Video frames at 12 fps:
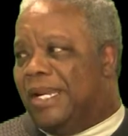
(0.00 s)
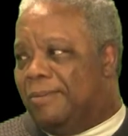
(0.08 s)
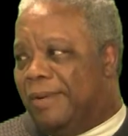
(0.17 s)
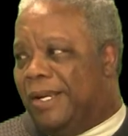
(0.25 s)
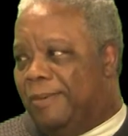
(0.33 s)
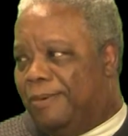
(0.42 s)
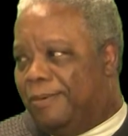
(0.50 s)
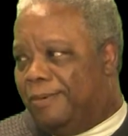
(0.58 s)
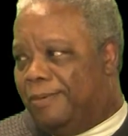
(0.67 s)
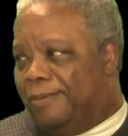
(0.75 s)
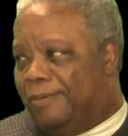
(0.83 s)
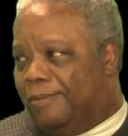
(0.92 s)
people,
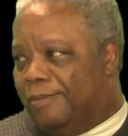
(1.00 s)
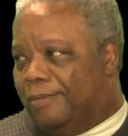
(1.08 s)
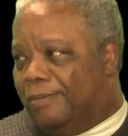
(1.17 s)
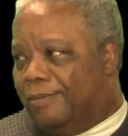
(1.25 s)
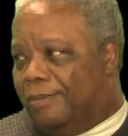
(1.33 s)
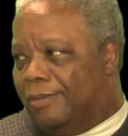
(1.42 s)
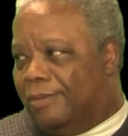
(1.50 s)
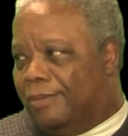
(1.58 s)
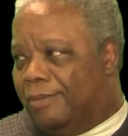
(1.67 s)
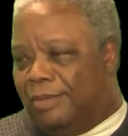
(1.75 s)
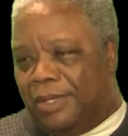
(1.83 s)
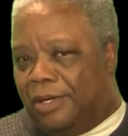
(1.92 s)

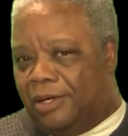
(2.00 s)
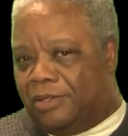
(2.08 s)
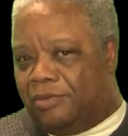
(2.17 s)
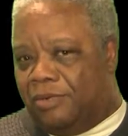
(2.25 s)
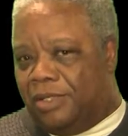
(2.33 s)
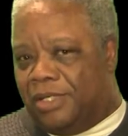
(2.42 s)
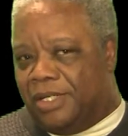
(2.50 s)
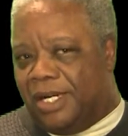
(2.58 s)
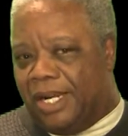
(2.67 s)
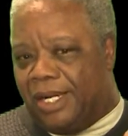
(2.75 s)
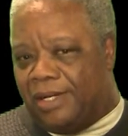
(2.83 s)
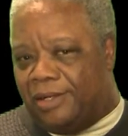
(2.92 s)
because we are
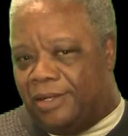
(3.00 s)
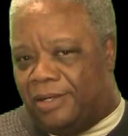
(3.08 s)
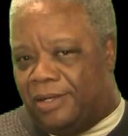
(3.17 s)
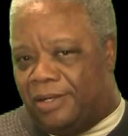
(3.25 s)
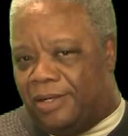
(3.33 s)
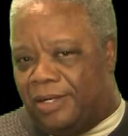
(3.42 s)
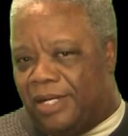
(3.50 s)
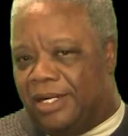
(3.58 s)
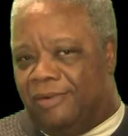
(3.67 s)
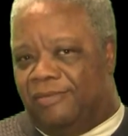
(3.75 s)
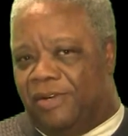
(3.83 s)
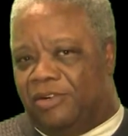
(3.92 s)
not
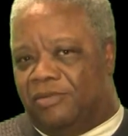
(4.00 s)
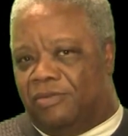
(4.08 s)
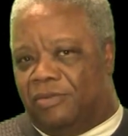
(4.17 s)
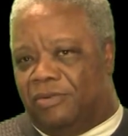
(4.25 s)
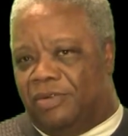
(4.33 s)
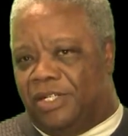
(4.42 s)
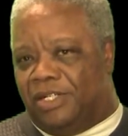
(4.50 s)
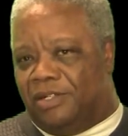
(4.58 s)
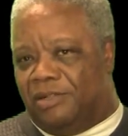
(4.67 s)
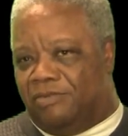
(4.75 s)
individual creatures.